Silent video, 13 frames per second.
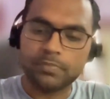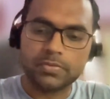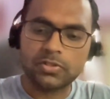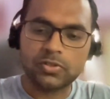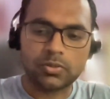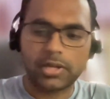
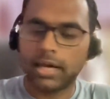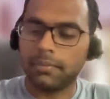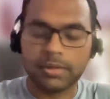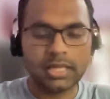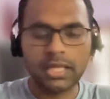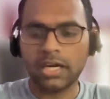So yeah,
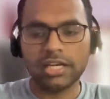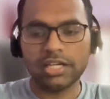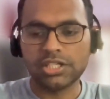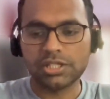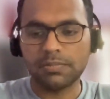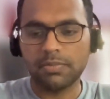I think
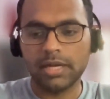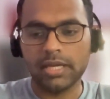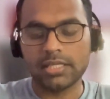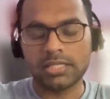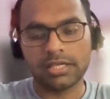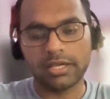relationship
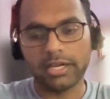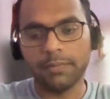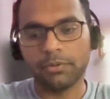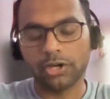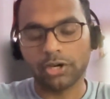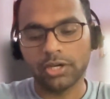building is really
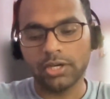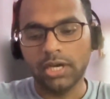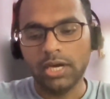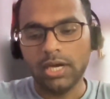important.